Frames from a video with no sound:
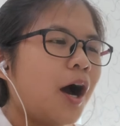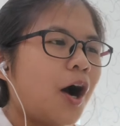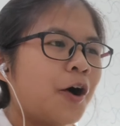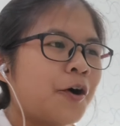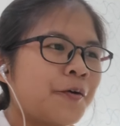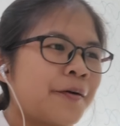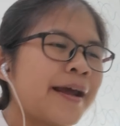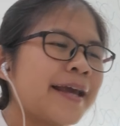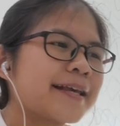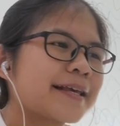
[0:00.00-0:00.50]

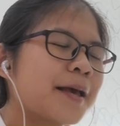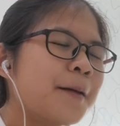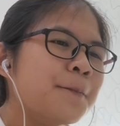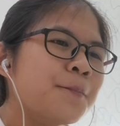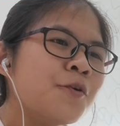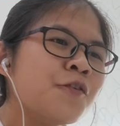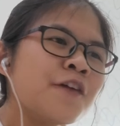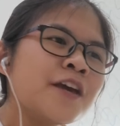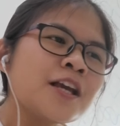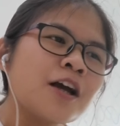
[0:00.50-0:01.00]
All right,
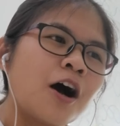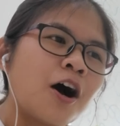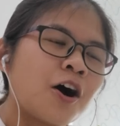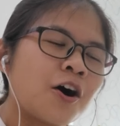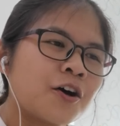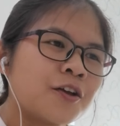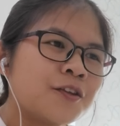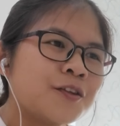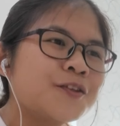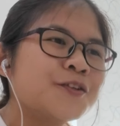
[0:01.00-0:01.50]
moving
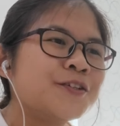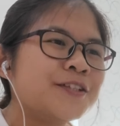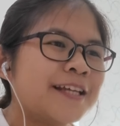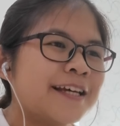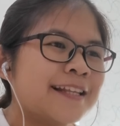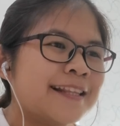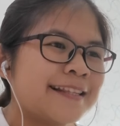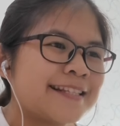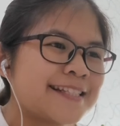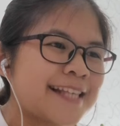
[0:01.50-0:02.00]
on to
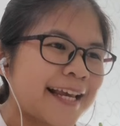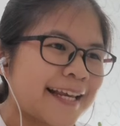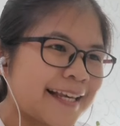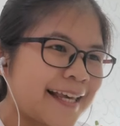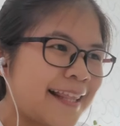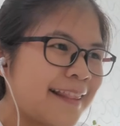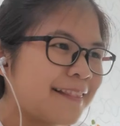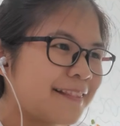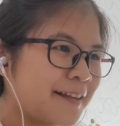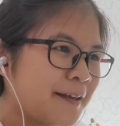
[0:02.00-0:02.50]
the
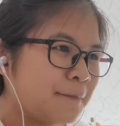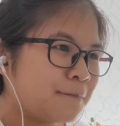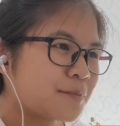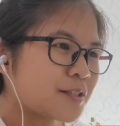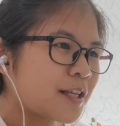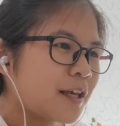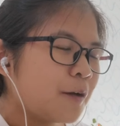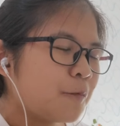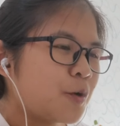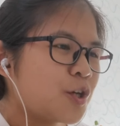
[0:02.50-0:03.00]
second theme,
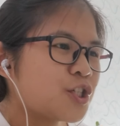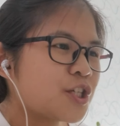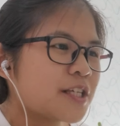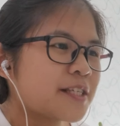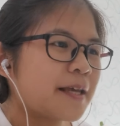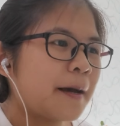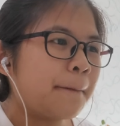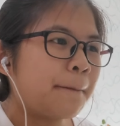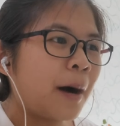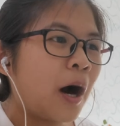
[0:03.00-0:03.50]
which
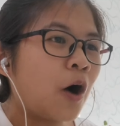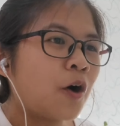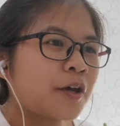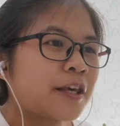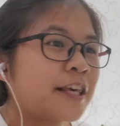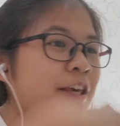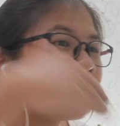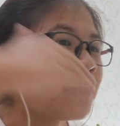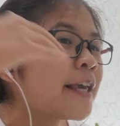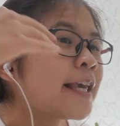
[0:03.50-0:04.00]
is
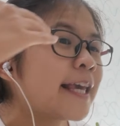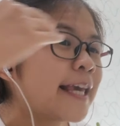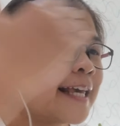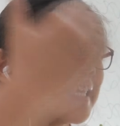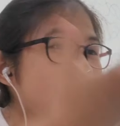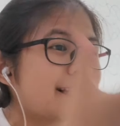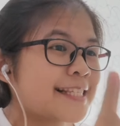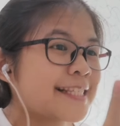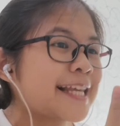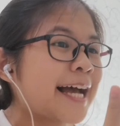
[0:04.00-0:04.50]
about giving
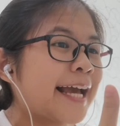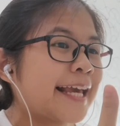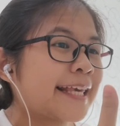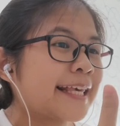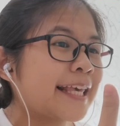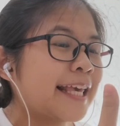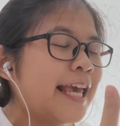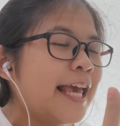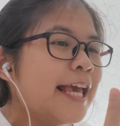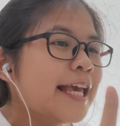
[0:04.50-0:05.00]
insight.
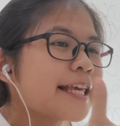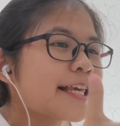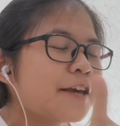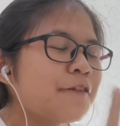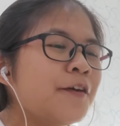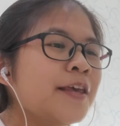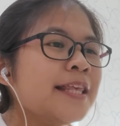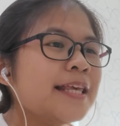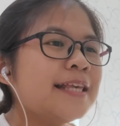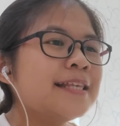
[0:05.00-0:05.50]

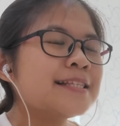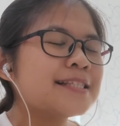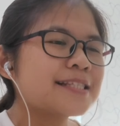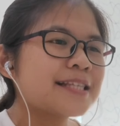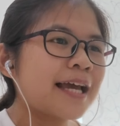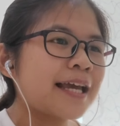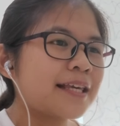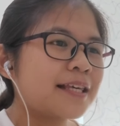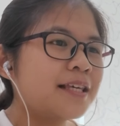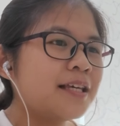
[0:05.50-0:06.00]
Giving
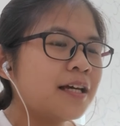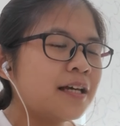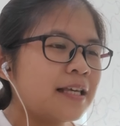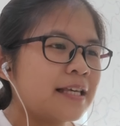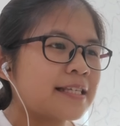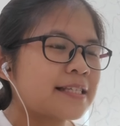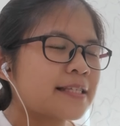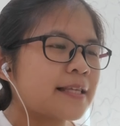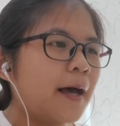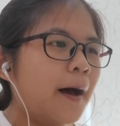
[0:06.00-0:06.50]
insight here
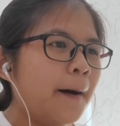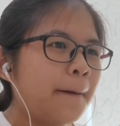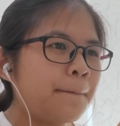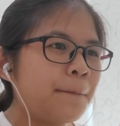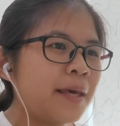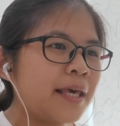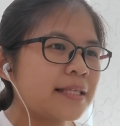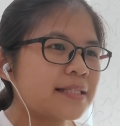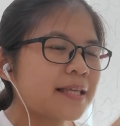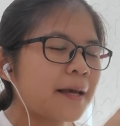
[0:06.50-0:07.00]
is a
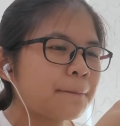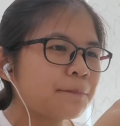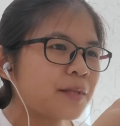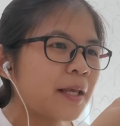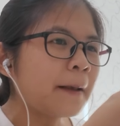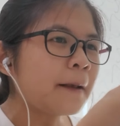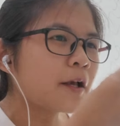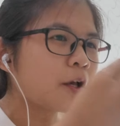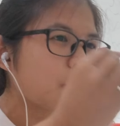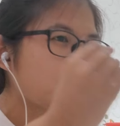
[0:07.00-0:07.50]
bit
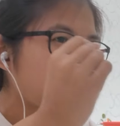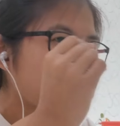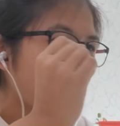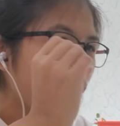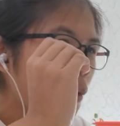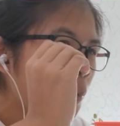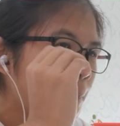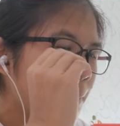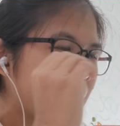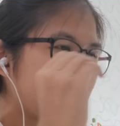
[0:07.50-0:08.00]
something
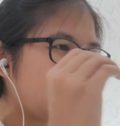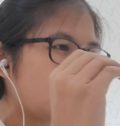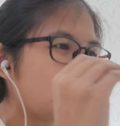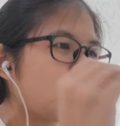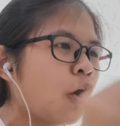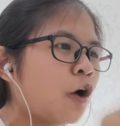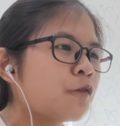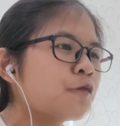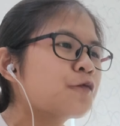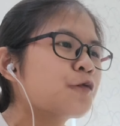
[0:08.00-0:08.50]
go
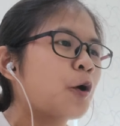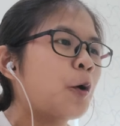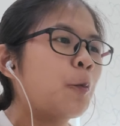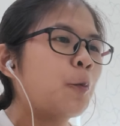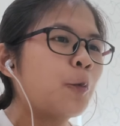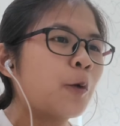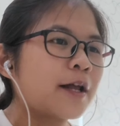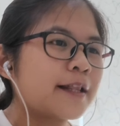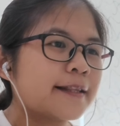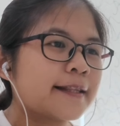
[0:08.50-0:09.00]
beyond
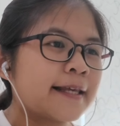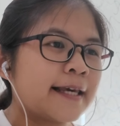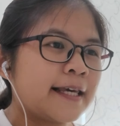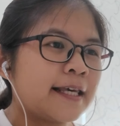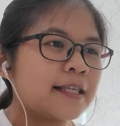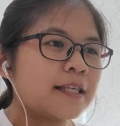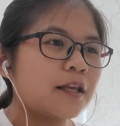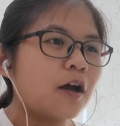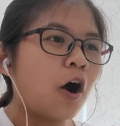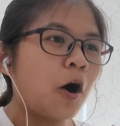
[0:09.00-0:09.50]
from what
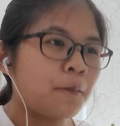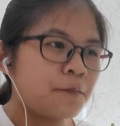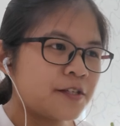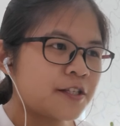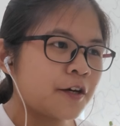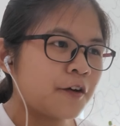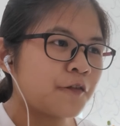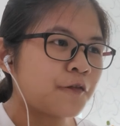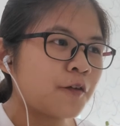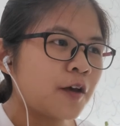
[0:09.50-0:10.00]
they
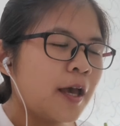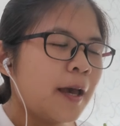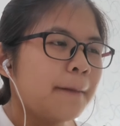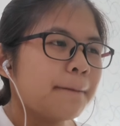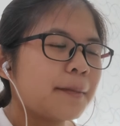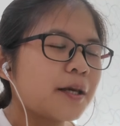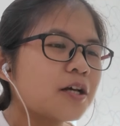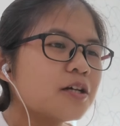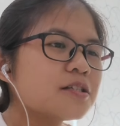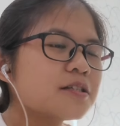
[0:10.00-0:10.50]
observe,
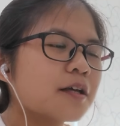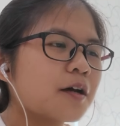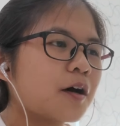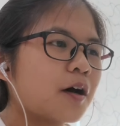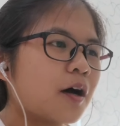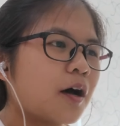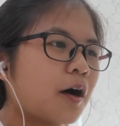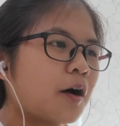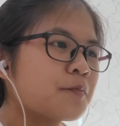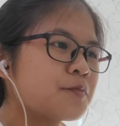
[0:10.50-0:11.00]
because
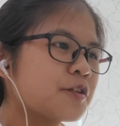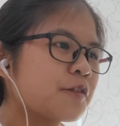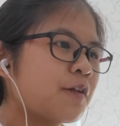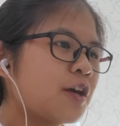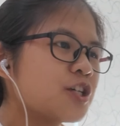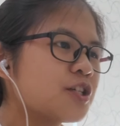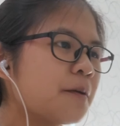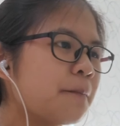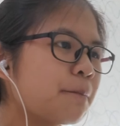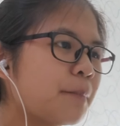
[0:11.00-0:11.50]
the
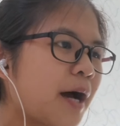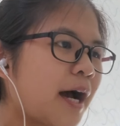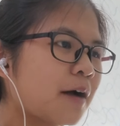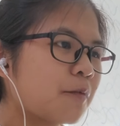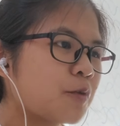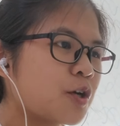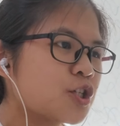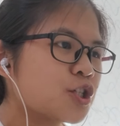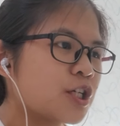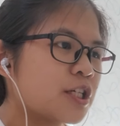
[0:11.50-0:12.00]
observation
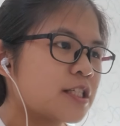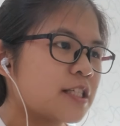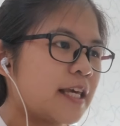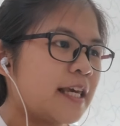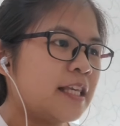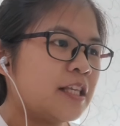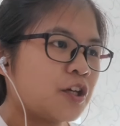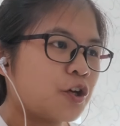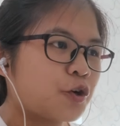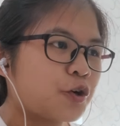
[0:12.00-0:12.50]
part, which is
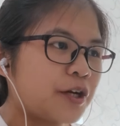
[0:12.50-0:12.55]
in